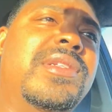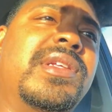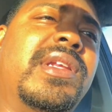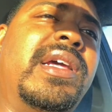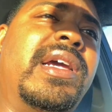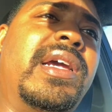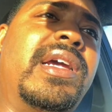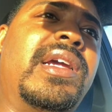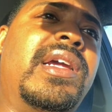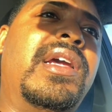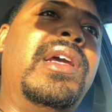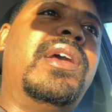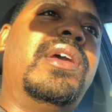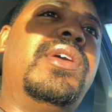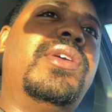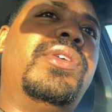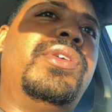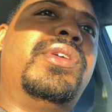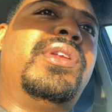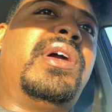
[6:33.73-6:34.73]
today,
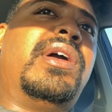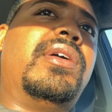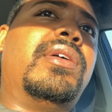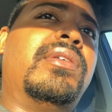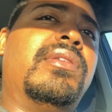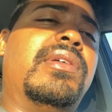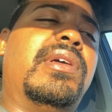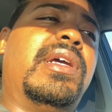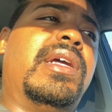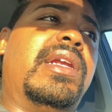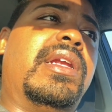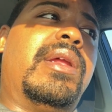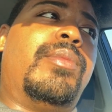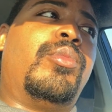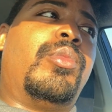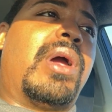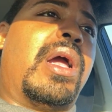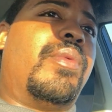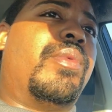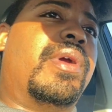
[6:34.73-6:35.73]
you know,
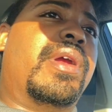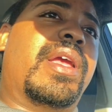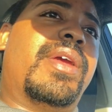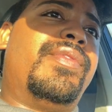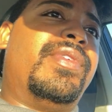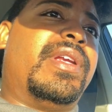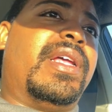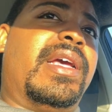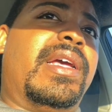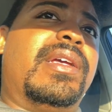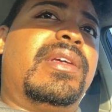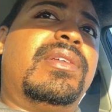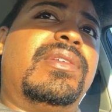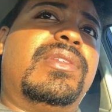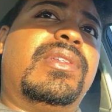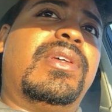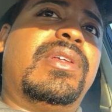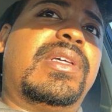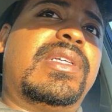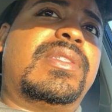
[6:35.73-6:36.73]
and I work every day.
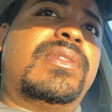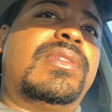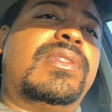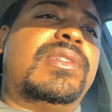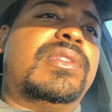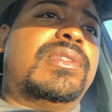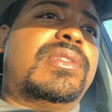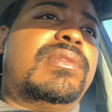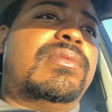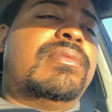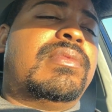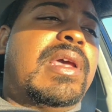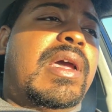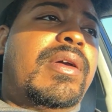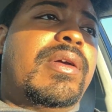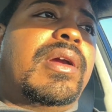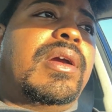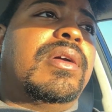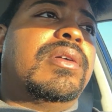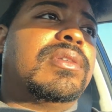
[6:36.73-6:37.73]
So that's just
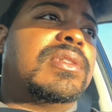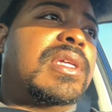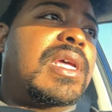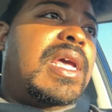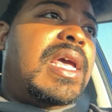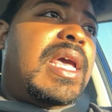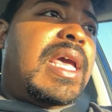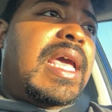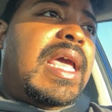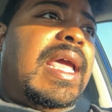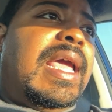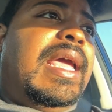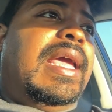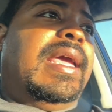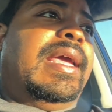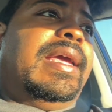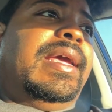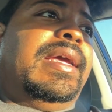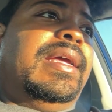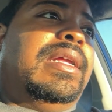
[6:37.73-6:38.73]
how it goes.
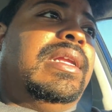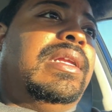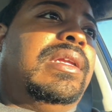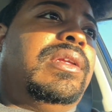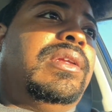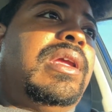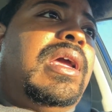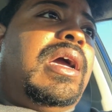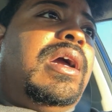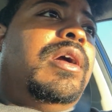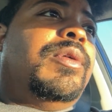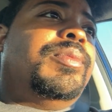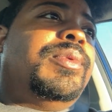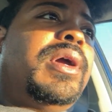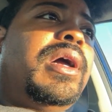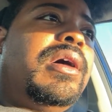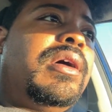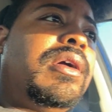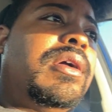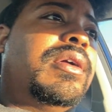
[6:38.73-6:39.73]
And I hope
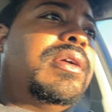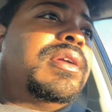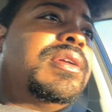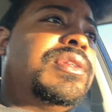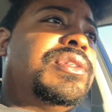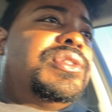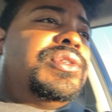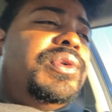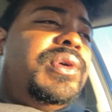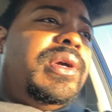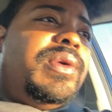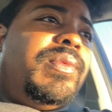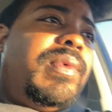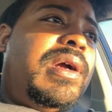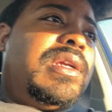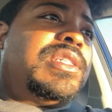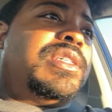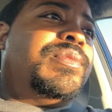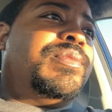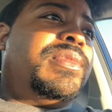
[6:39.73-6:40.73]
y'all are enjoying
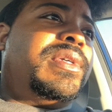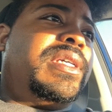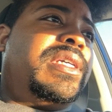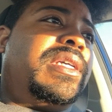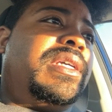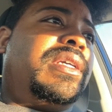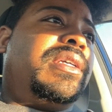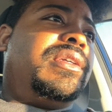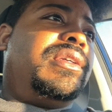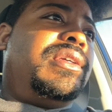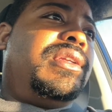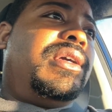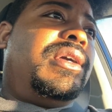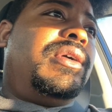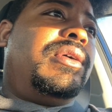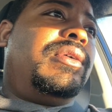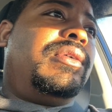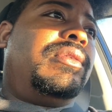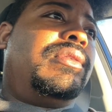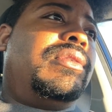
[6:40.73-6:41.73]
watching me, you
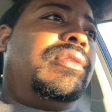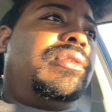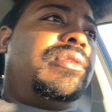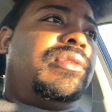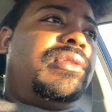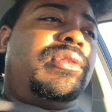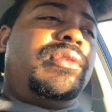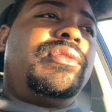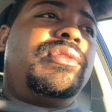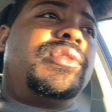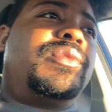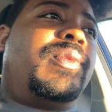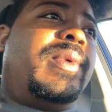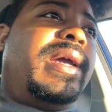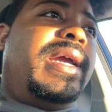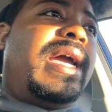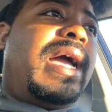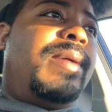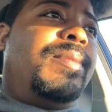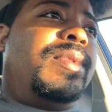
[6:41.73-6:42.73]
know, lose
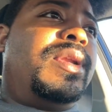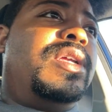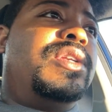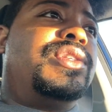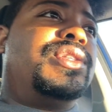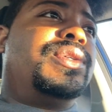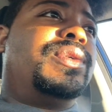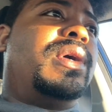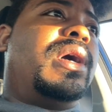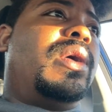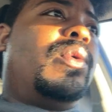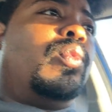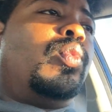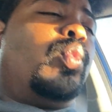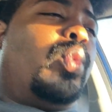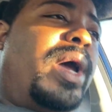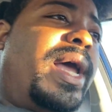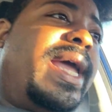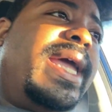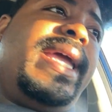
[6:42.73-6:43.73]
weight. I'm gonna do a
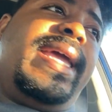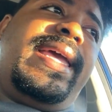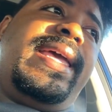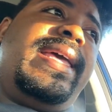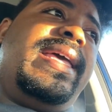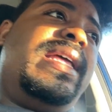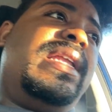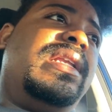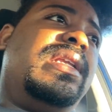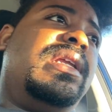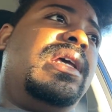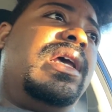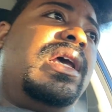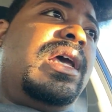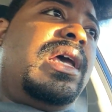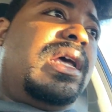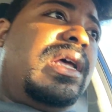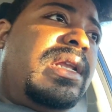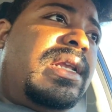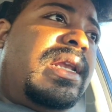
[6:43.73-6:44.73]

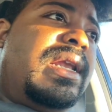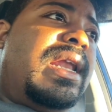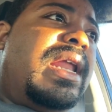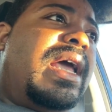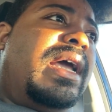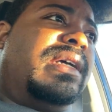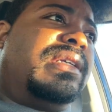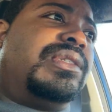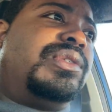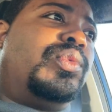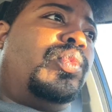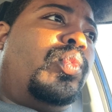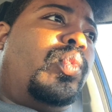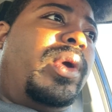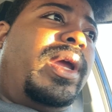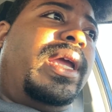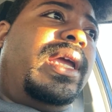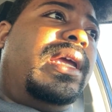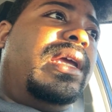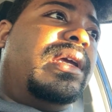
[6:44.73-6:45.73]
weigh-in next
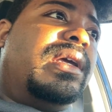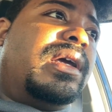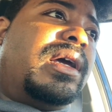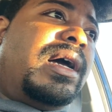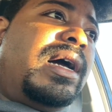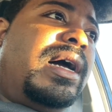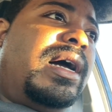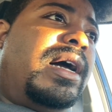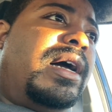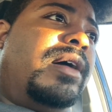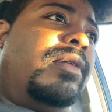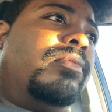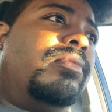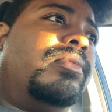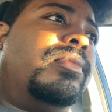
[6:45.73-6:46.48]
week, not